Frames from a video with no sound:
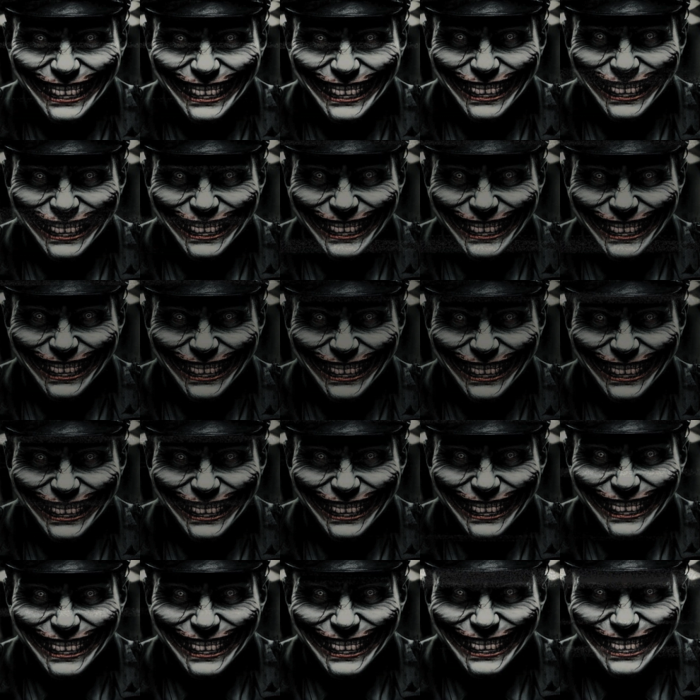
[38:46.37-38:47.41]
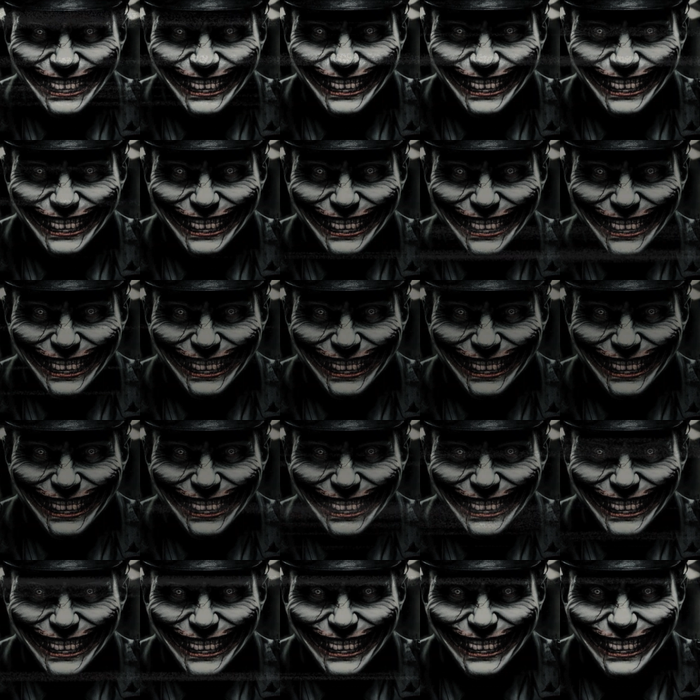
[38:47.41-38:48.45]
I honestly ended up thinking I'd just
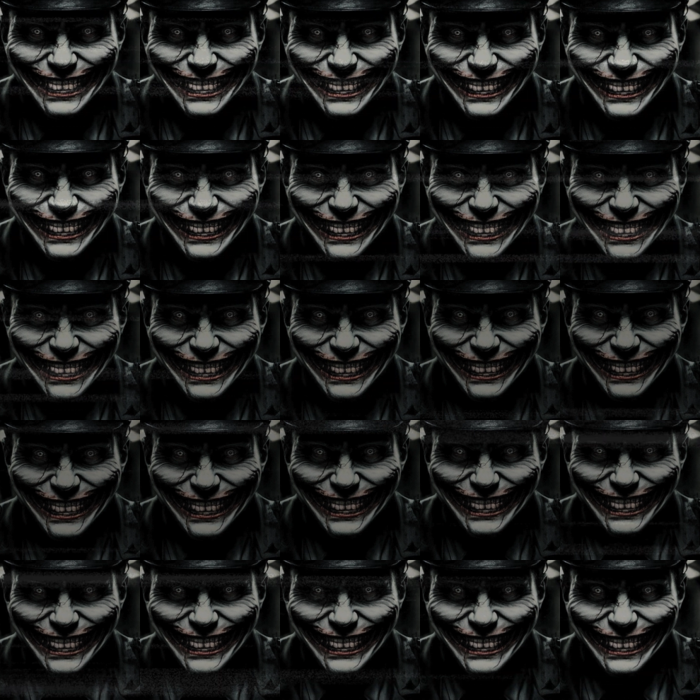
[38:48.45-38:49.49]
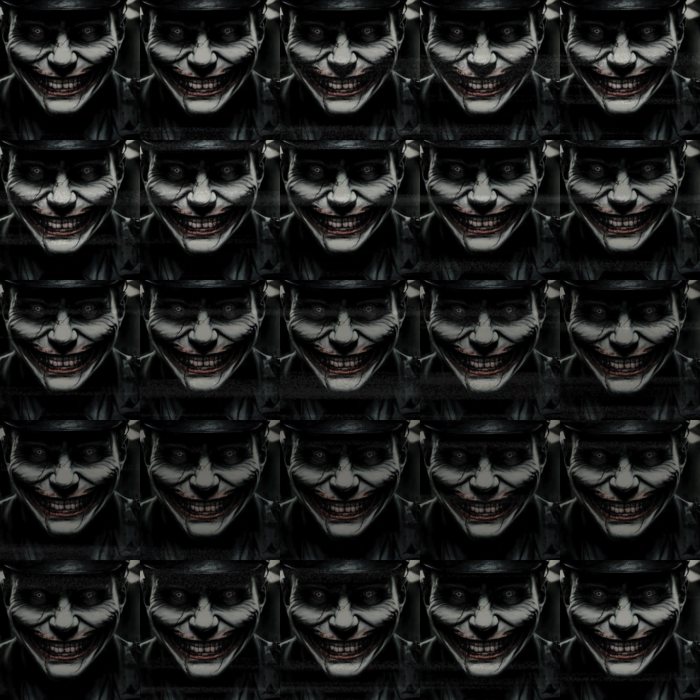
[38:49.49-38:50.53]
been seeing things. I
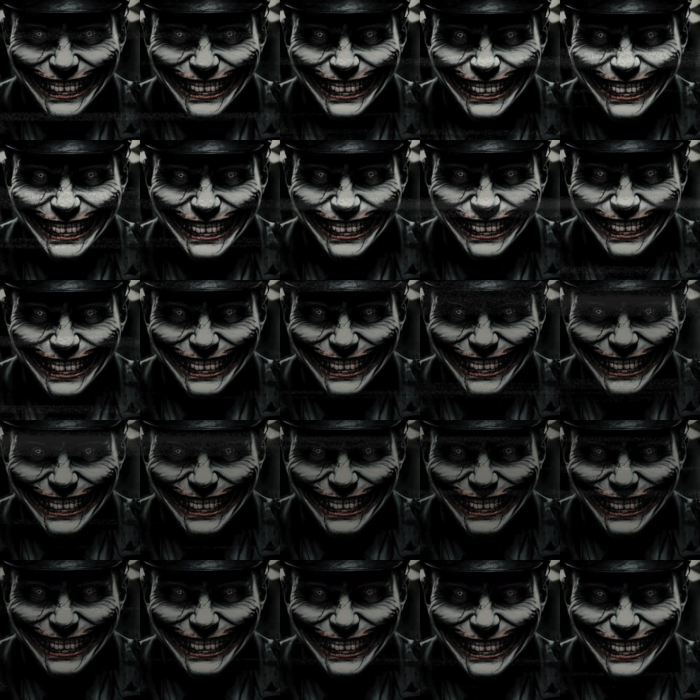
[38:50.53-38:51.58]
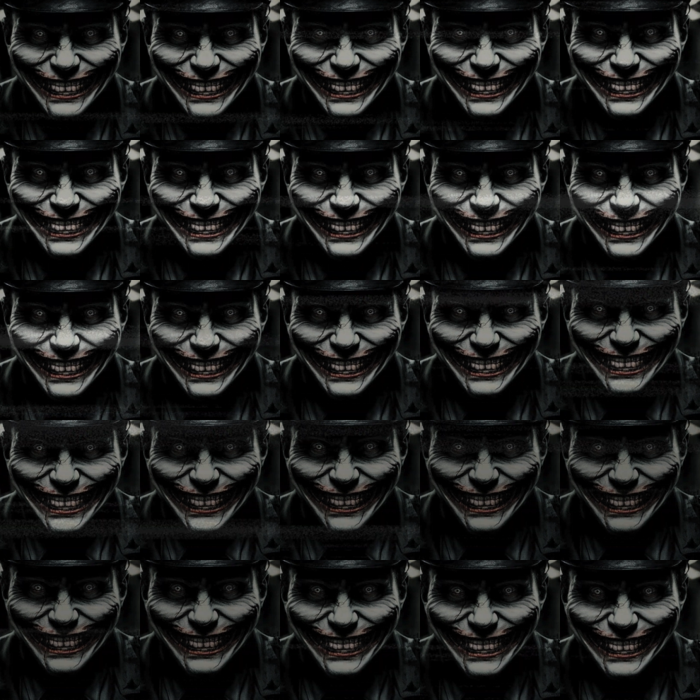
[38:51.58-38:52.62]
don't anymore, because my
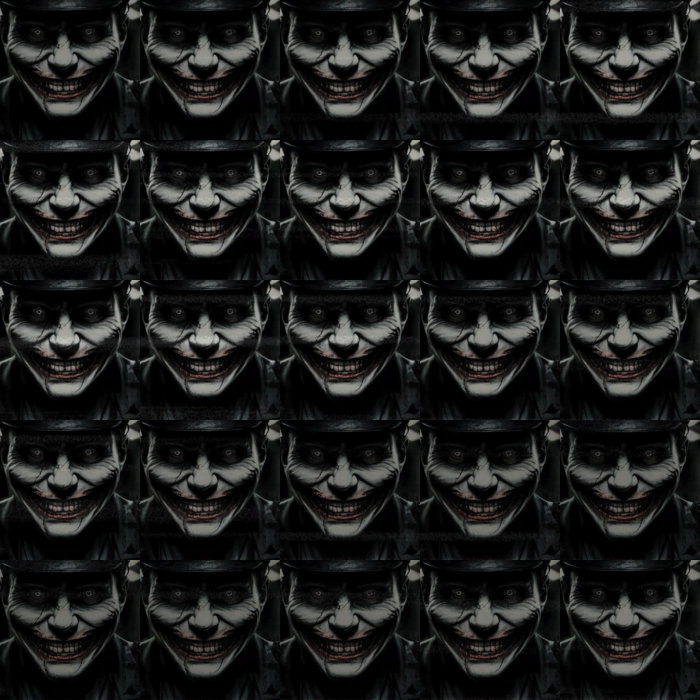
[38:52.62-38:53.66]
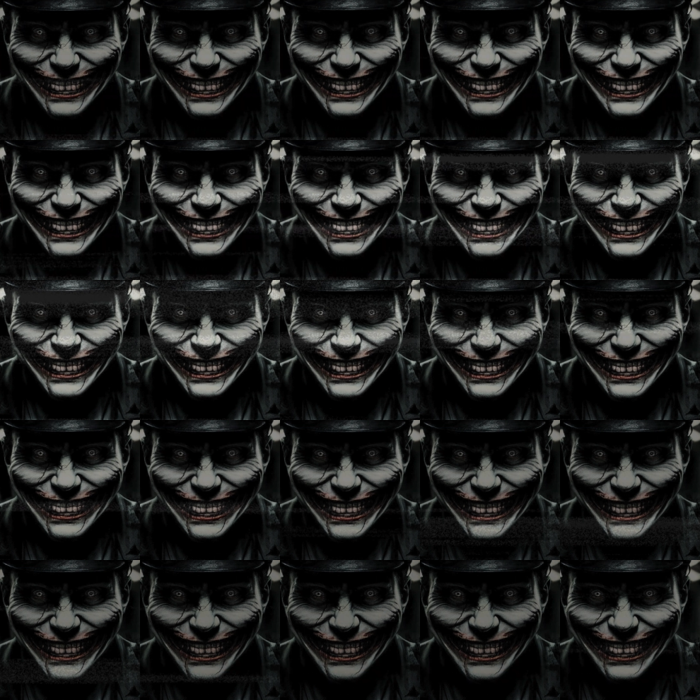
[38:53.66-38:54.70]
wife brought home a birthday present for our oldest
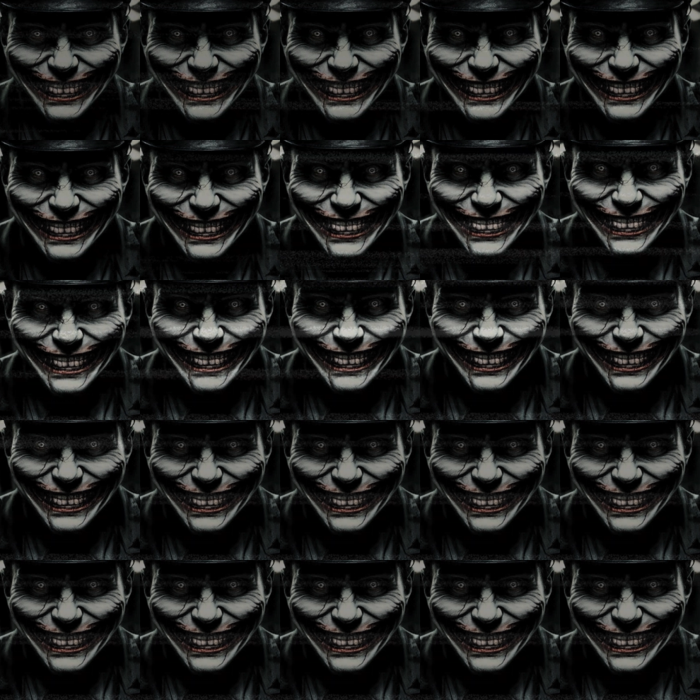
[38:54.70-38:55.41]
daughter today.